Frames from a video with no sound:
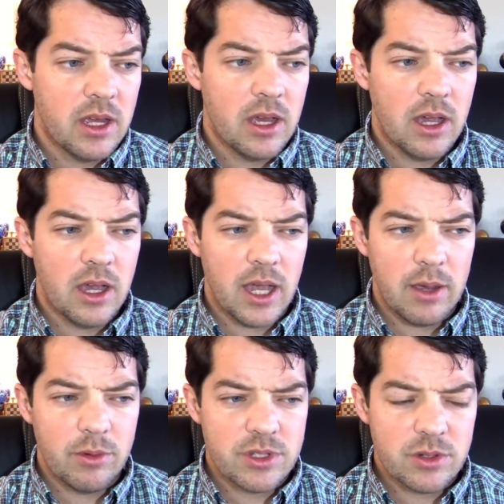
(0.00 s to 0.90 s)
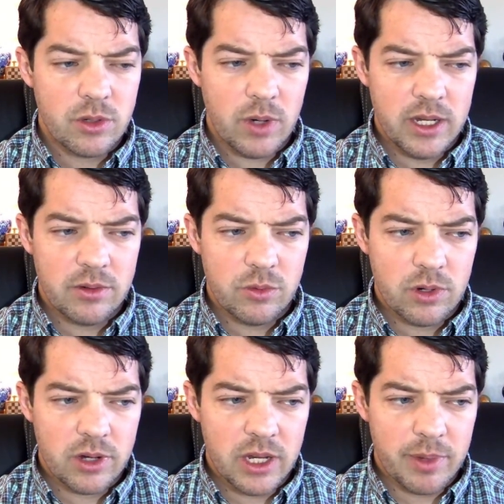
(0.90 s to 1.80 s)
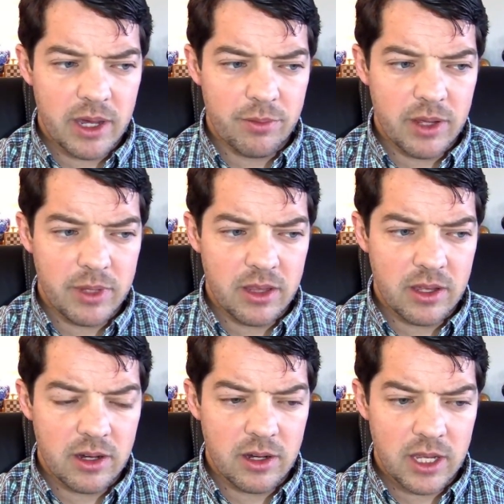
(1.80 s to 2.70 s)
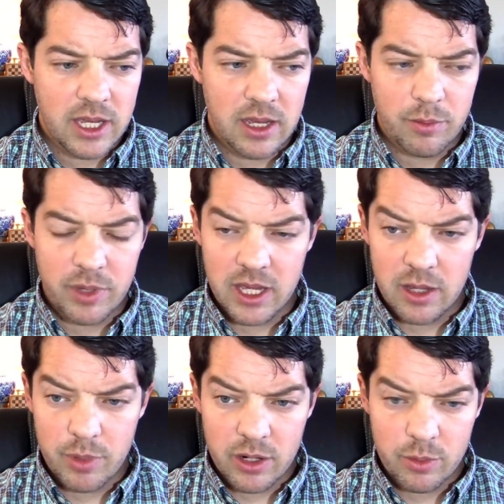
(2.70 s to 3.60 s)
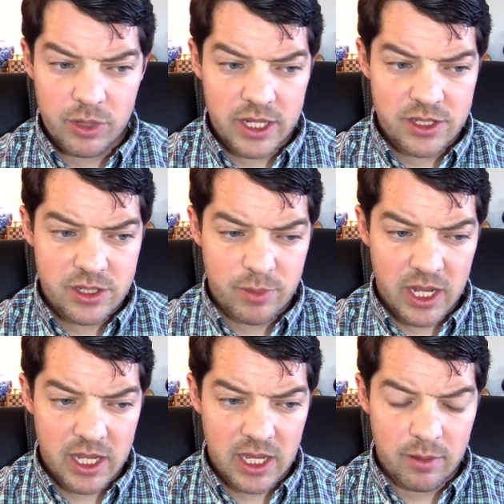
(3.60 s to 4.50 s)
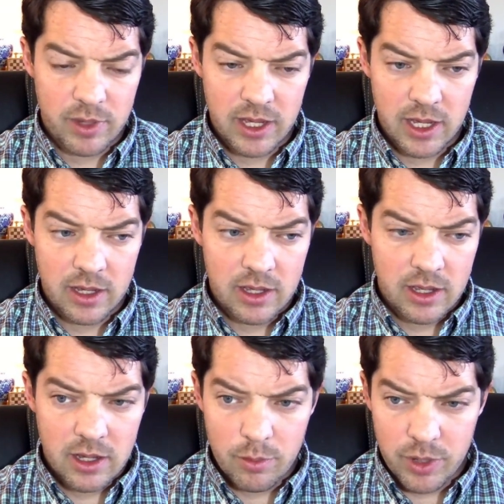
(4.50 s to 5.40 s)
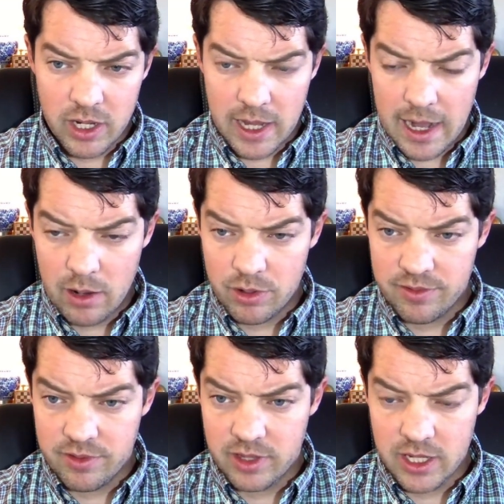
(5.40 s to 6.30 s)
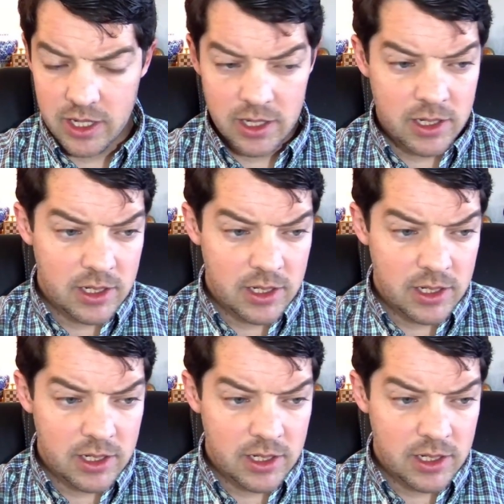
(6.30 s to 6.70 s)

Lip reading: I was quite worried about maybe their king being better placed, my king being a bit out of the